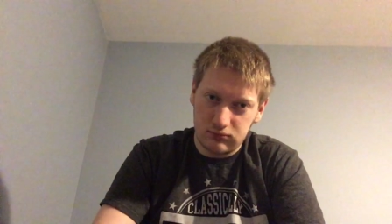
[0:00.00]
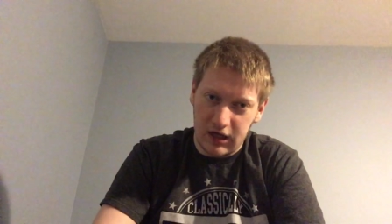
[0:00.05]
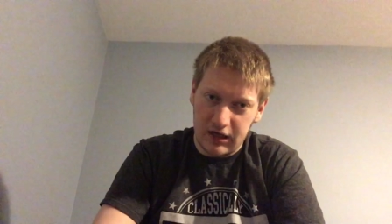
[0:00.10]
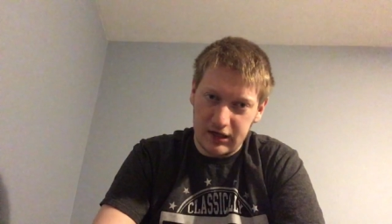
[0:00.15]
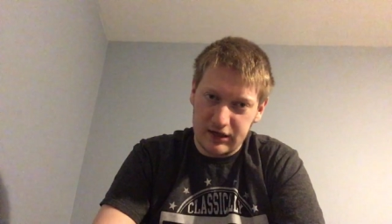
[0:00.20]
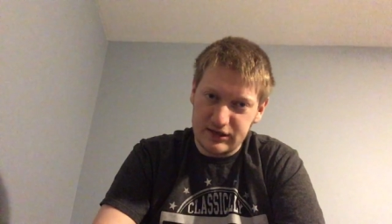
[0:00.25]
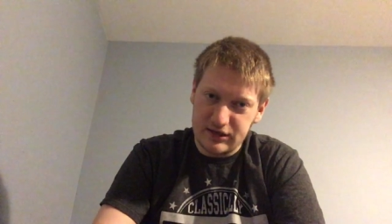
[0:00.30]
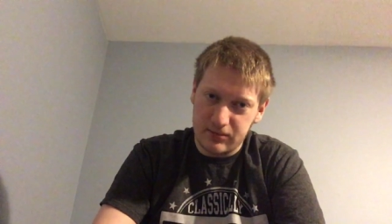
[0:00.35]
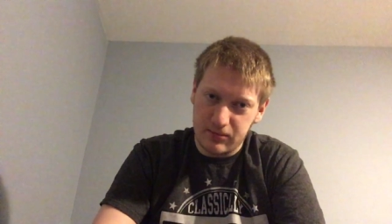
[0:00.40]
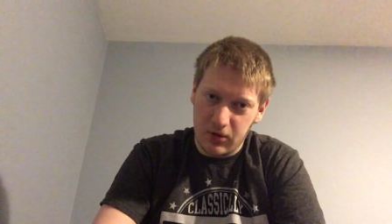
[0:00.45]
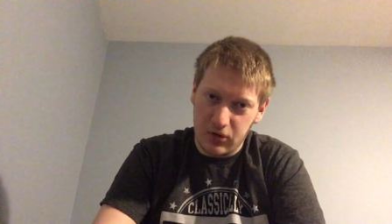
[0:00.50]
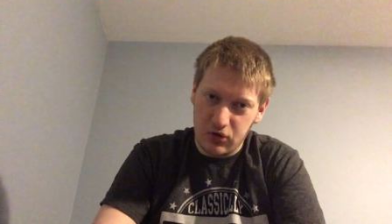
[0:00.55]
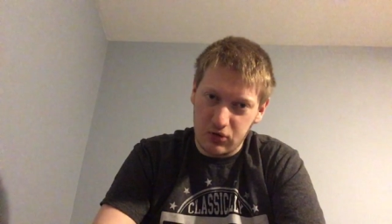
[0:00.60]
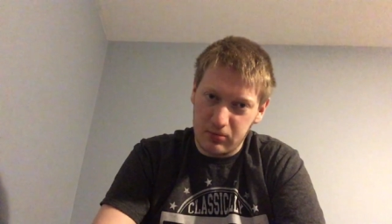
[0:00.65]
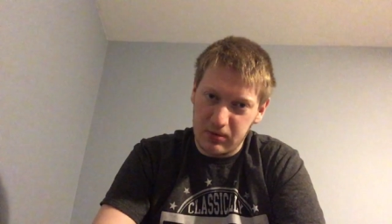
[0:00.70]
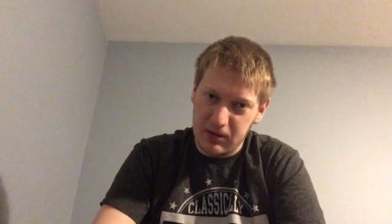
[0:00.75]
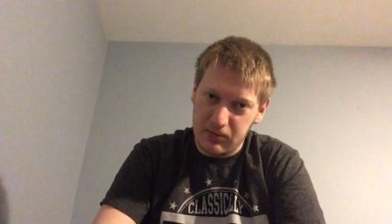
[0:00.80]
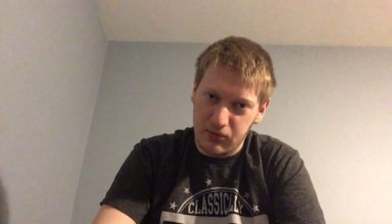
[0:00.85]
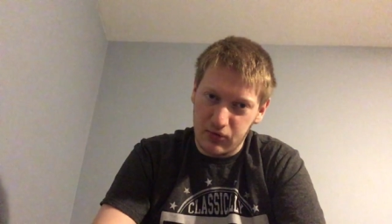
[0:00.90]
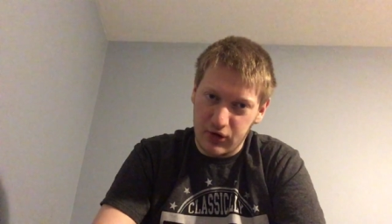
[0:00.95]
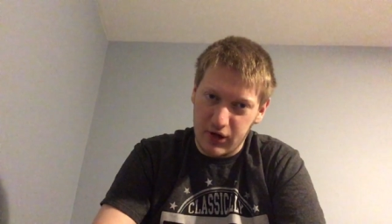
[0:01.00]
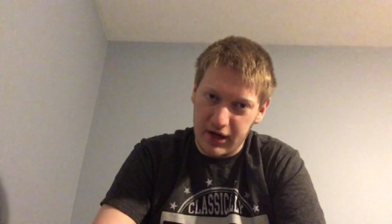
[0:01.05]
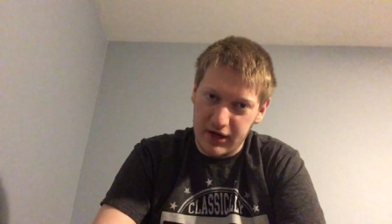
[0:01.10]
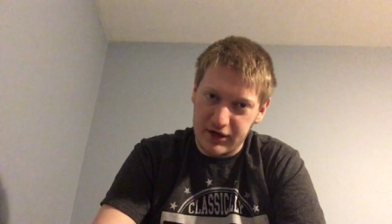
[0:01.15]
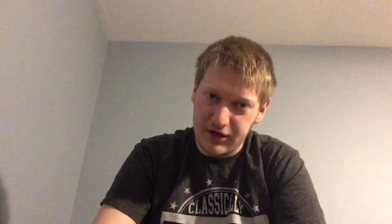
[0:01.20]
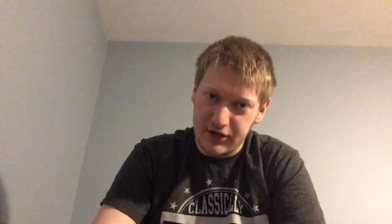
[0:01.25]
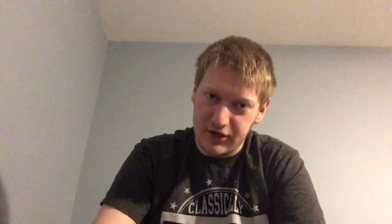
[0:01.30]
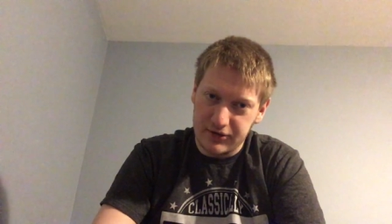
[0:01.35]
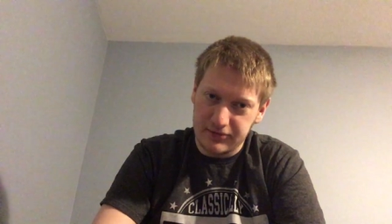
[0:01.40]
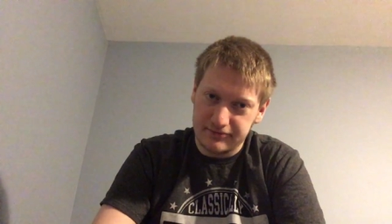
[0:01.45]
Like some other people I
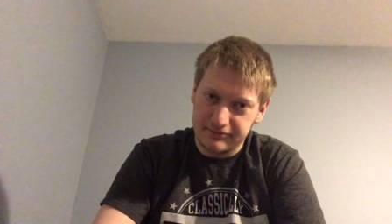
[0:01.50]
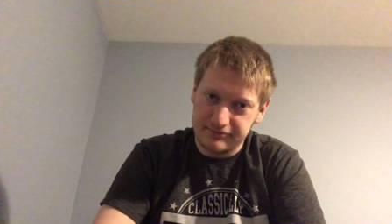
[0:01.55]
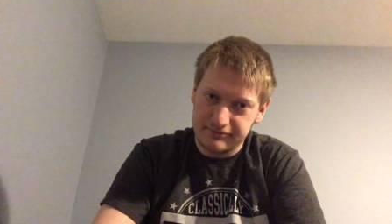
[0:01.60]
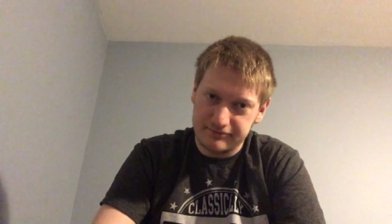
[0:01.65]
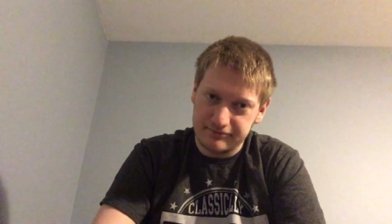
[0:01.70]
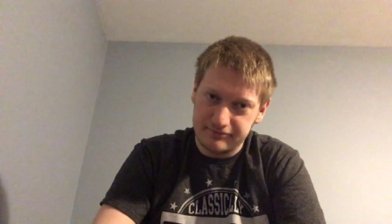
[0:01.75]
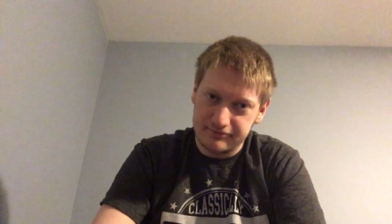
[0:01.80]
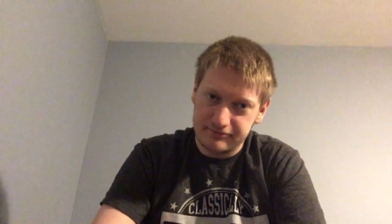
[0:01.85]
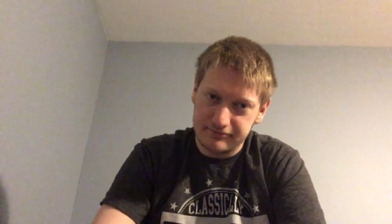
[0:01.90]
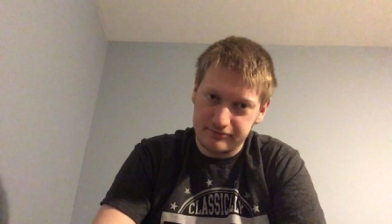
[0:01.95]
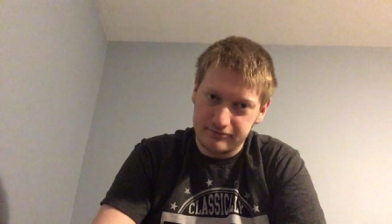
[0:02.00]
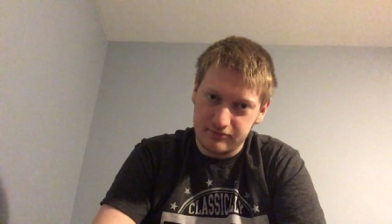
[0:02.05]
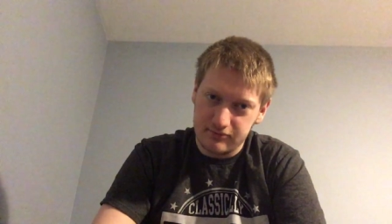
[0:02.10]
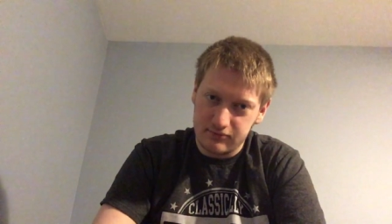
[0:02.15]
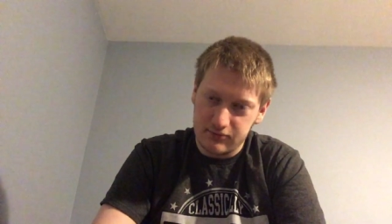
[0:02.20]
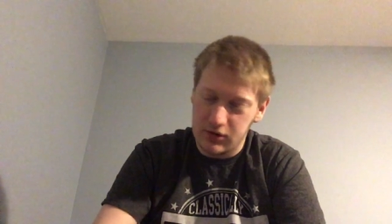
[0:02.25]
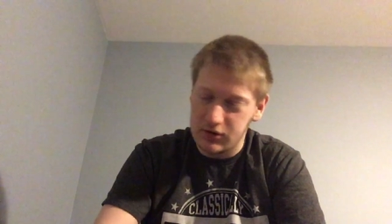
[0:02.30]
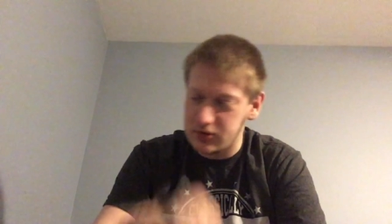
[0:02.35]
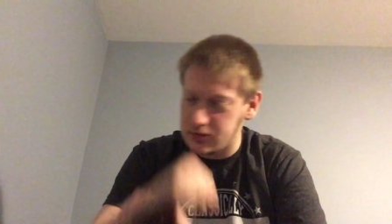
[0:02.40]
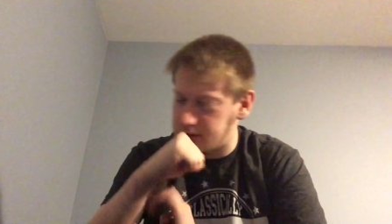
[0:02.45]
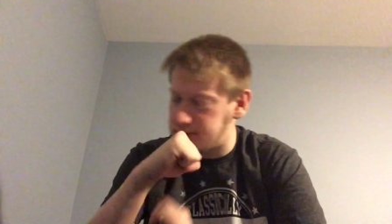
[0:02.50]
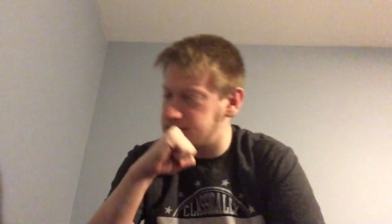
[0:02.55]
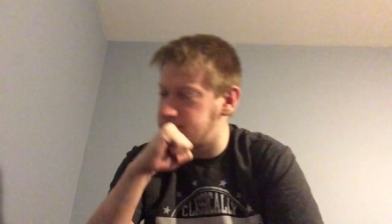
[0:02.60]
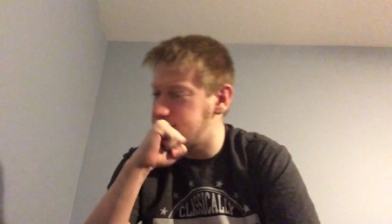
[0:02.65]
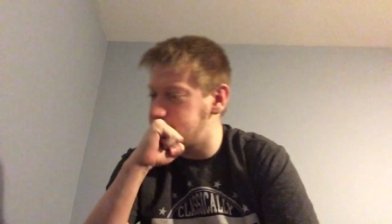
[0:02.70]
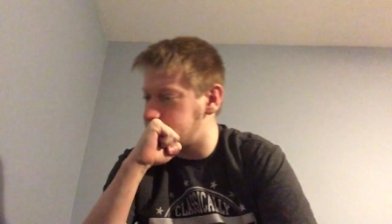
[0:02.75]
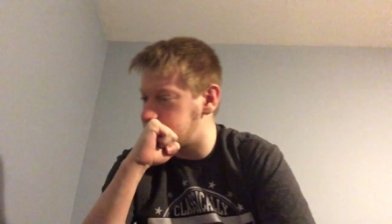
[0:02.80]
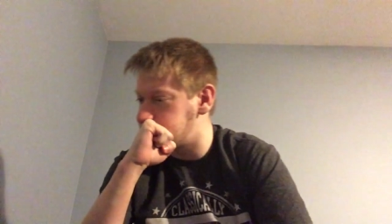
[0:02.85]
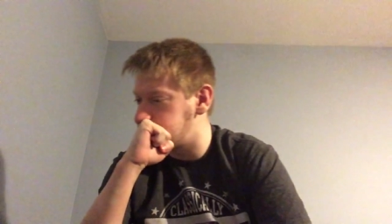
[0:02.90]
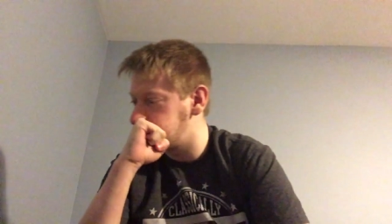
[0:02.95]

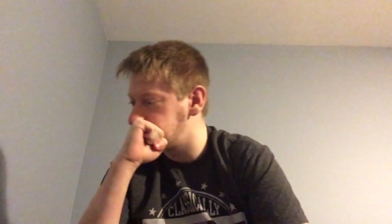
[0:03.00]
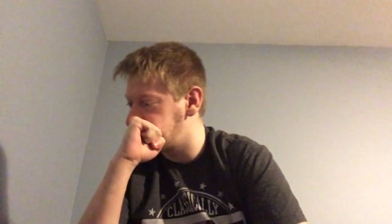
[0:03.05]
know.